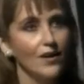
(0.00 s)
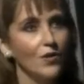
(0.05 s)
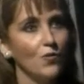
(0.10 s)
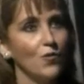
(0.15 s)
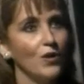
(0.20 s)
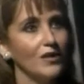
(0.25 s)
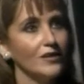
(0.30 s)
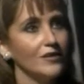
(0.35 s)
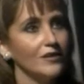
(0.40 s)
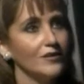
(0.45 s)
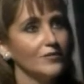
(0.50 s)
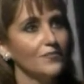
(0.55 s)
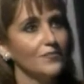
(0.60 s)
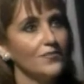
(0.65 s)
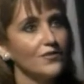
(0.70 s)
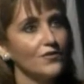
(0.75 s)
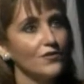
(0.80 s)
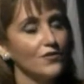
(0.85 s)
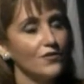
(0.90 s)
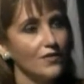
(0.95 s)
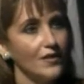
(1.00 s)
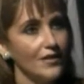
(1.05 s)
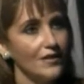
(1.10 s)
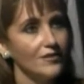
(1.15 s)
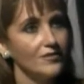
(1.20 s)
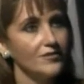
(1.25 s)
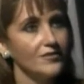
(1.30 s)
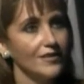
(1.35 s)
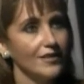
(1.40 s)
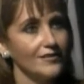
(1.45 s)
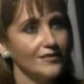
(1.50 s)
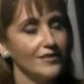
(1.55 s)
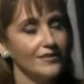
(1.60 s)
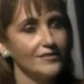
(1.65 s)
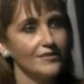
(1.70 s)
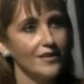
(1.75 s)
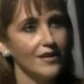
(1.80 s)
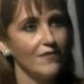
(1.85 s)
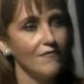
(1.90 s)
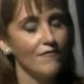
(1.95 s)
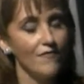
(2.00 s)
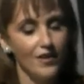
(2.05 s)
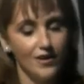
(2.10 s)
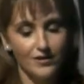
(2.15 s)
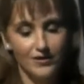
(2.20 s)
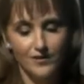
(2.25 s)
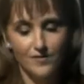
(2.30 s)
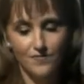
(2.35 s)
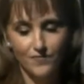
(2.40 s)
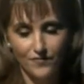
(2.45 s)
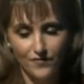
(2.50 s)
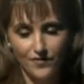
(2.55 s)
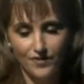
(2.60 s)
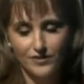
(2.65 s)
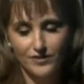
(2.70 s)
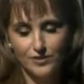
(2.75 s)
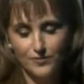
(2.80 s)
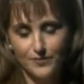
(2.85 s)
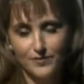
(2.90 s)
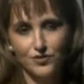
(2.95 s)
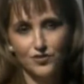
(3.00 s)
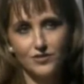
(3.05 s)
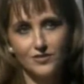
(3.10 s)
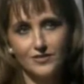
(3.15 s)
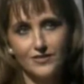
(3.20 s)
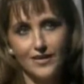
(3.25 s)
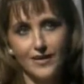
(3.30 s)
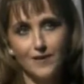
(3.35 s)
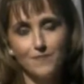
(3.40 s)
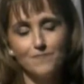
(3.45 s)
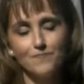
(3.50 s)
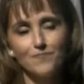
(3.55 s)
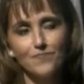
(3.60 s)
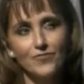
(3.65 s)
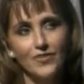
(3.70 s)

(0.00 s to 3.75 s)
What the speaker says: Welcome to this, as I say, very, very special day.